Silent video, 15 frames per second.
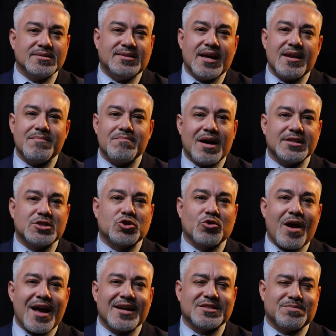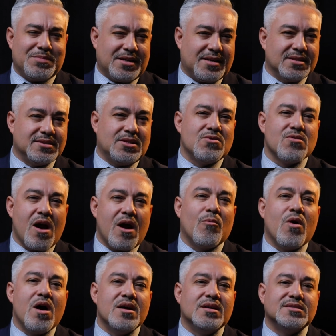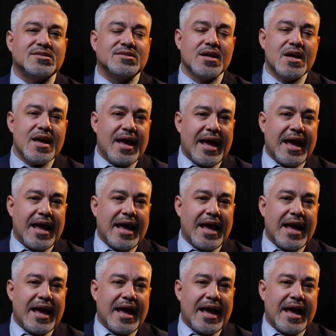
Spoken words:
dead in my tracks, because here I was,